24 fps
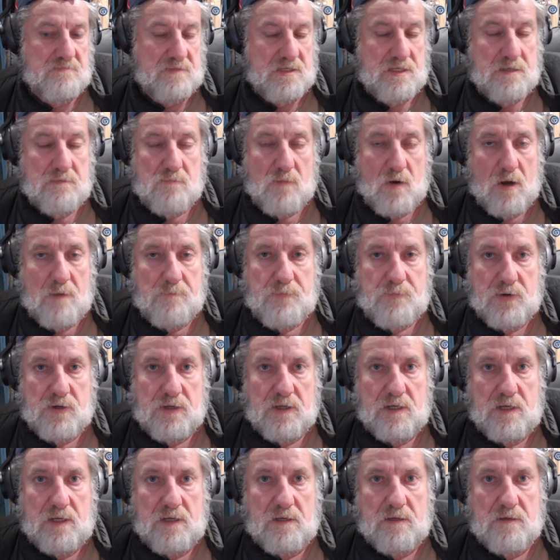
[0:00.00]
didn't mind
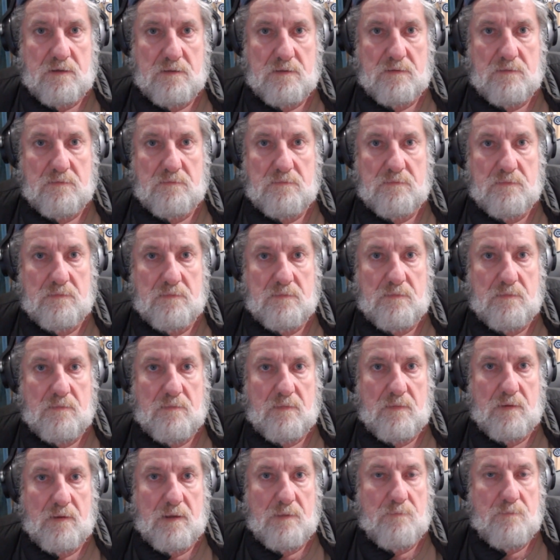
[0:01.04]
putting it in.
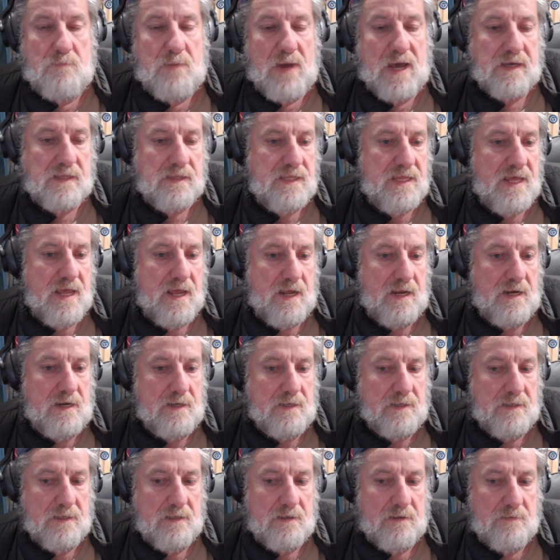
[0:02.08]
Back
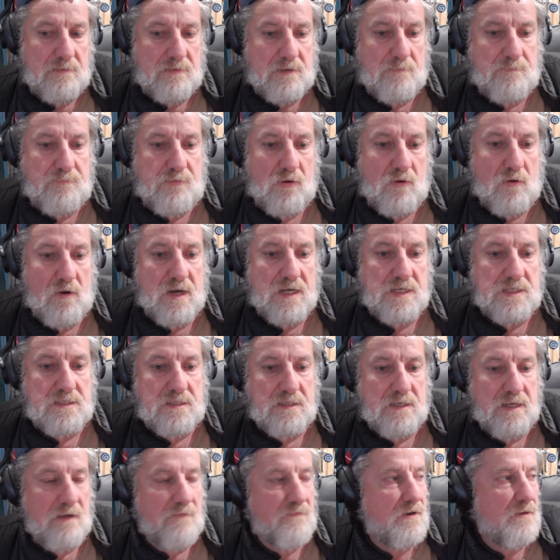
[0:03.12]
then the
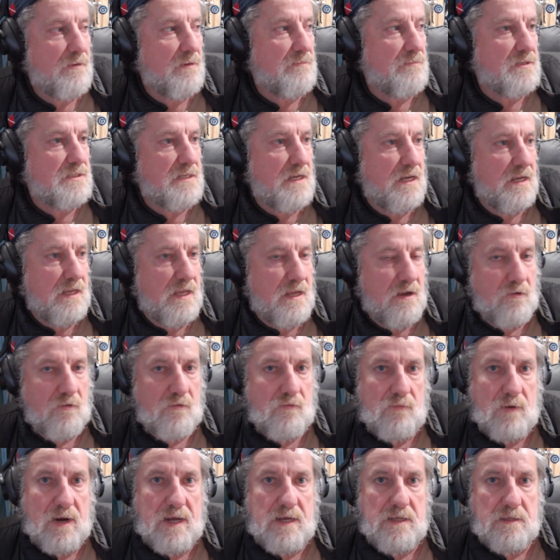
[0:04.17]
price, everyone was saying how
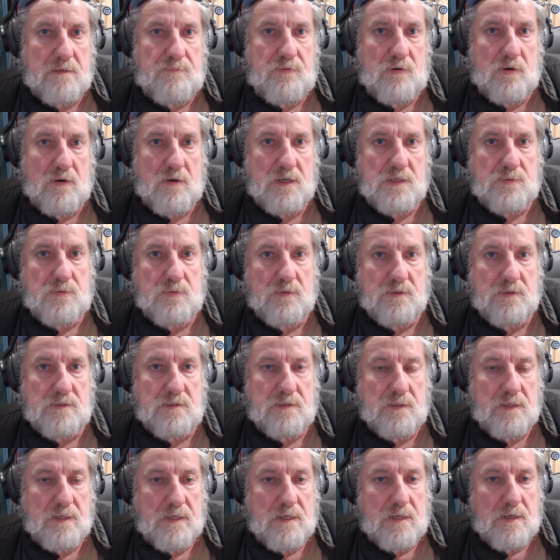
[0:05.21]
great the price
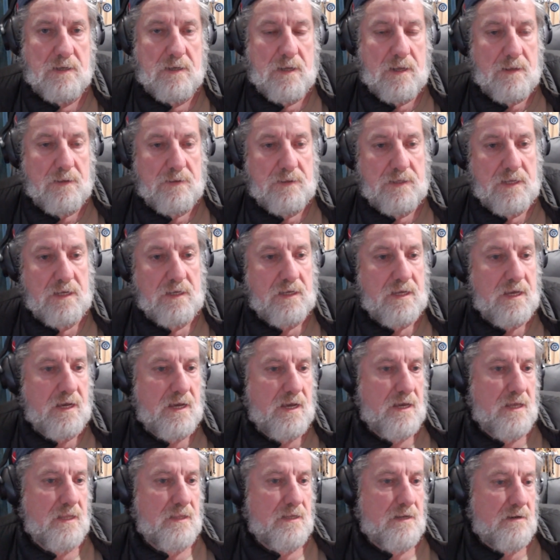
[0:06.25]
was. Then
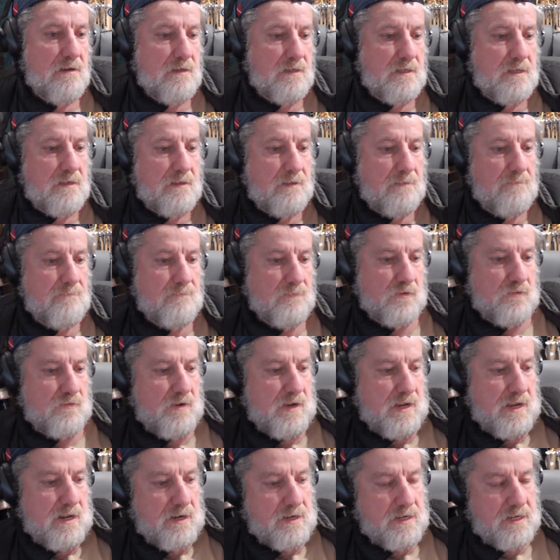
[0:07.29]

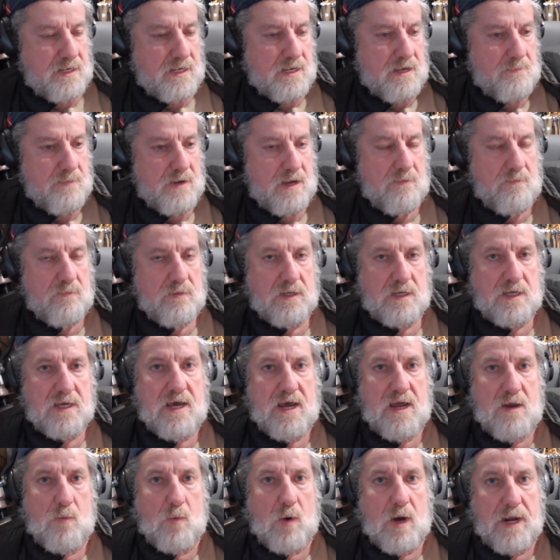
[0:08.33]
Creality come up with a
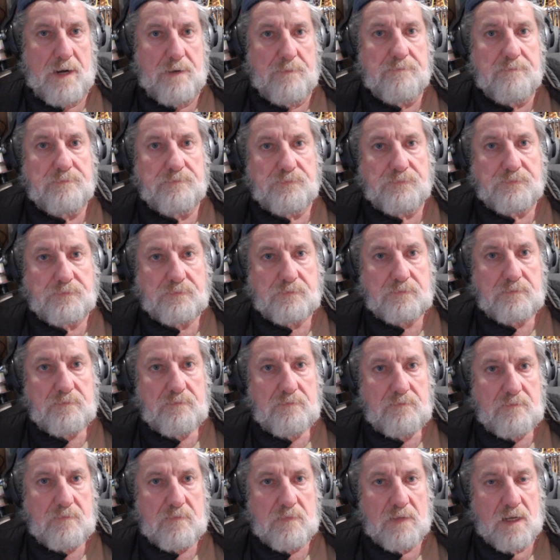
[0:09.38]
K1.
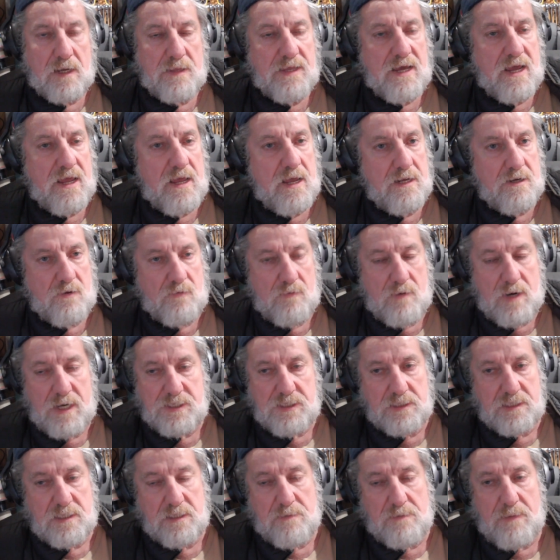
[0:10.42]
They had to
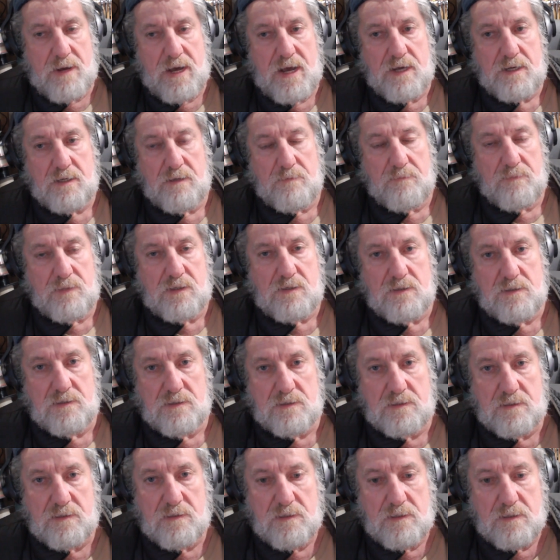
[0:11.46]
rush it to the market
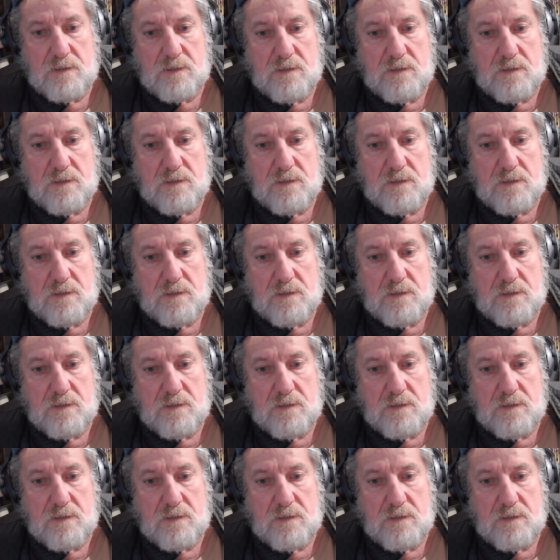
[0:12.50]
because,